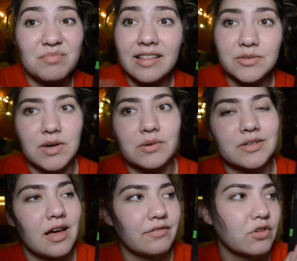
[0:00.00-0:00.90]
That's what I was
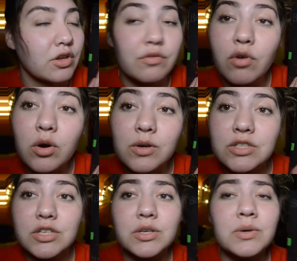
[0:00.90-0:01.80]
kind of looking forward
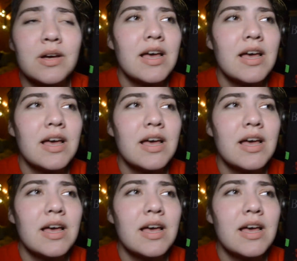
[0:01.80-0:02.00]
to.